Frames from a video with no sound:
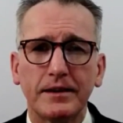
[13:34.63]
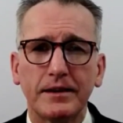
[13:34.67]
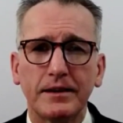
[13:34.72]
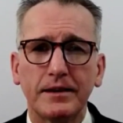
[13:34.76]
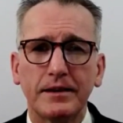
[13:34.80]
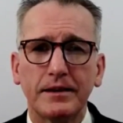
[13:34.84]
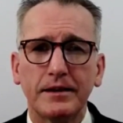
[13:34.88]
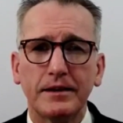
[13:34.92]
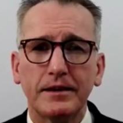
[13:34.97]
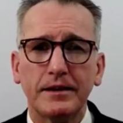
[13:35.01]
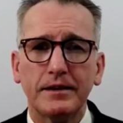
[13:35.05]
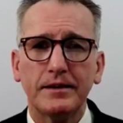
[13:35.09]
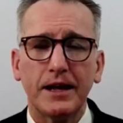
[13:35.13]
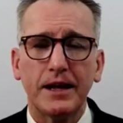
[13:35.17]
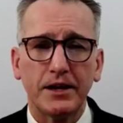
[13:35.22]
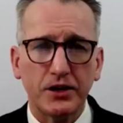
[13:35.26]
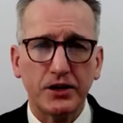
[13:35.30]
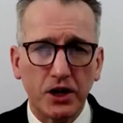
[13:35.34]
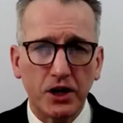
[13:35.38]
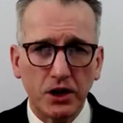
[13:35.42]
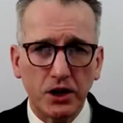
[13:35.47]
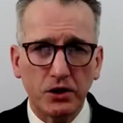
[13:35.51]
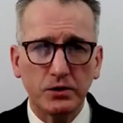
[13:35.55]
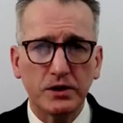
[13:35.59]
that
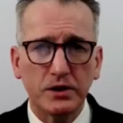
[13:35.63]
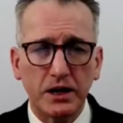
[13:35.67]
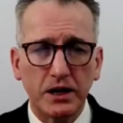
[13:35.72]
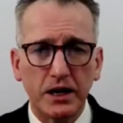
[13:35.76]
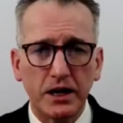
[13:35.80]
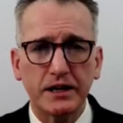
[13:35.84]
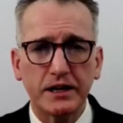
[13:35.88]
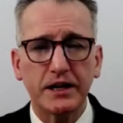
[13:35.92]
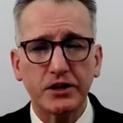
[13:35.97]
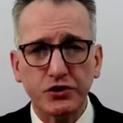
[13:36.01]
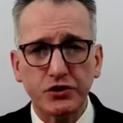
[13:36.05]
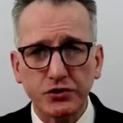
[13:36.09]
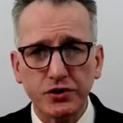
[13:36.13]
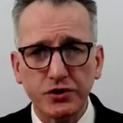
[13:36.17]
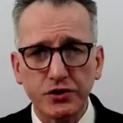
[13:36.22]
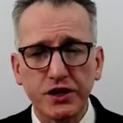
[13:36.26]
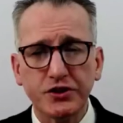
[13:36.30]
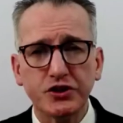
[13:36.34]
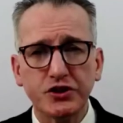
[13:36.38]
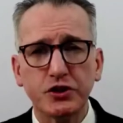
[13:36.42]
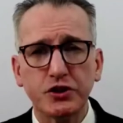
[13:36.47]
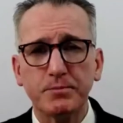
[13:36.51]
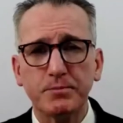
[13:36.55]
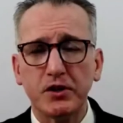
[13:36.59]
know, like, and trust you,
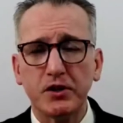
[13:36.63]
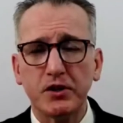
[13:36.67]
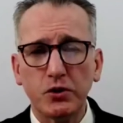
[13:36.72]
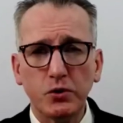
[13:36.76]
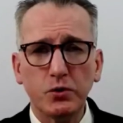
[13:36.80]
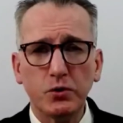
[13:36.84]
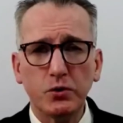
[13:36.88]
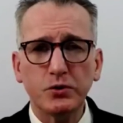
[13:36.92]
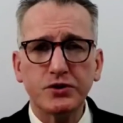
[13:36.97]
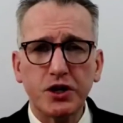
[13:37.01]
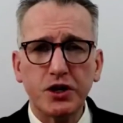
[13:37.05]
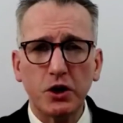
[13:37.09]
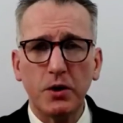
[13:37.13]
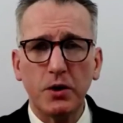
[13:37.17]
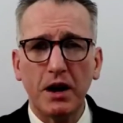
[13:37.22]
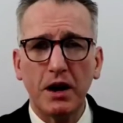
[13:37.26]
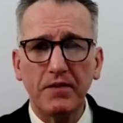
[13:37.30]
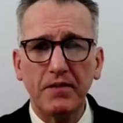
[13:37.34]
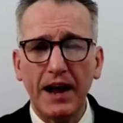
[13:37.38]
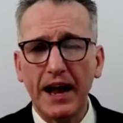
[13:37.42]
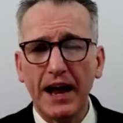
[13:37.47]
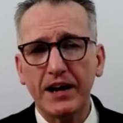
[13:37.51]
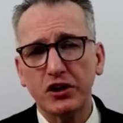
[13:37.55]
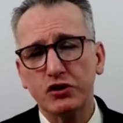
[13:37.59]
but also have
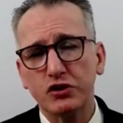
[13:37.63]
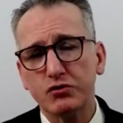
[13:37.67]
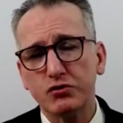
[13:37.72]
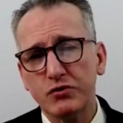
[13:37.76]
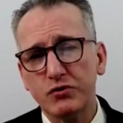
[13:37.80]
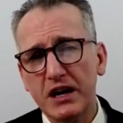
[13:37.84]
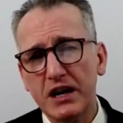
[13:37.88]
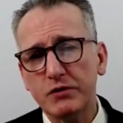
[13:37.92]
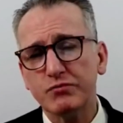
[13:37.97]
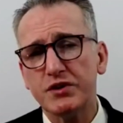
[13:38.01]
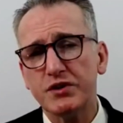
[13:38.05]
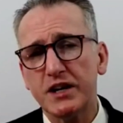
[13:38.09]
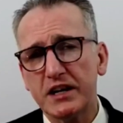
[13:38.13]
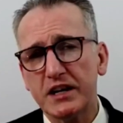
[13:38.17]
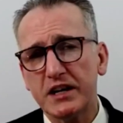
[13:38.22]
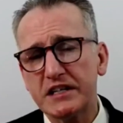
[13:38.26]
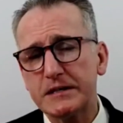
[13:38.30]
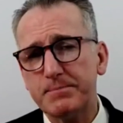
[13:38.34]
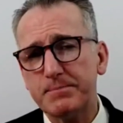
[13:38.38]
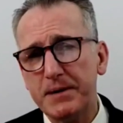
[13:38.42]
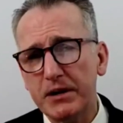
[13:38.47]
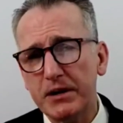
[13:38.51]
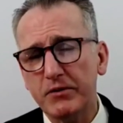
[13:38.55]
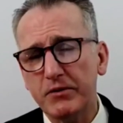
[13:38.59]
had a great
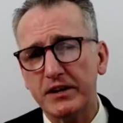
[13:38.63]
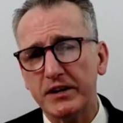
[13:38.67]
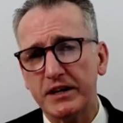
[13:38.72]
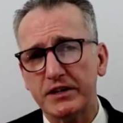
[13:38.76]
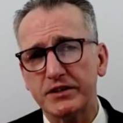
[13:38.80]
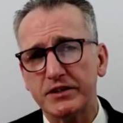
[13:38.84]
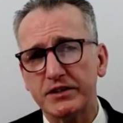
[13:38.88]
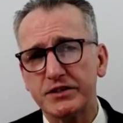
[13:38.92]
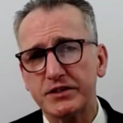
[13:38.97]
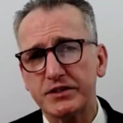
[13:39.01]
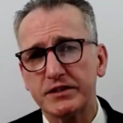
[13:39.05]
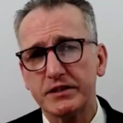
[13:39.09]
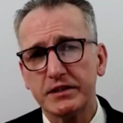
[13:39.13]
experience.